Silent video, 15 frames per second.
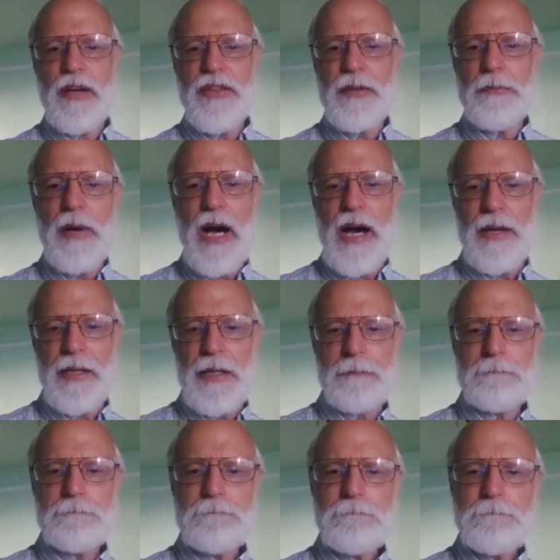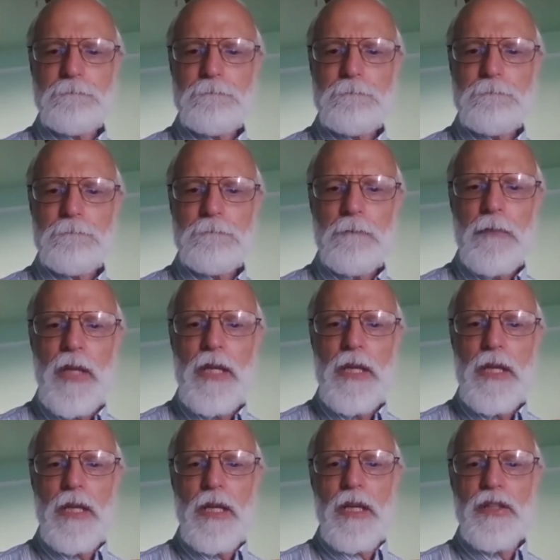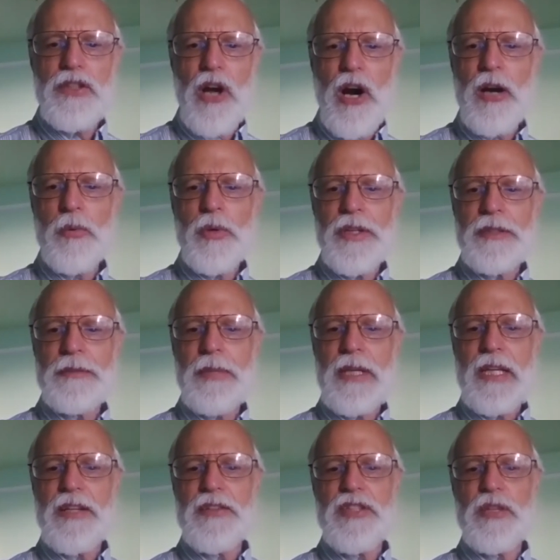the body. Darwin, because he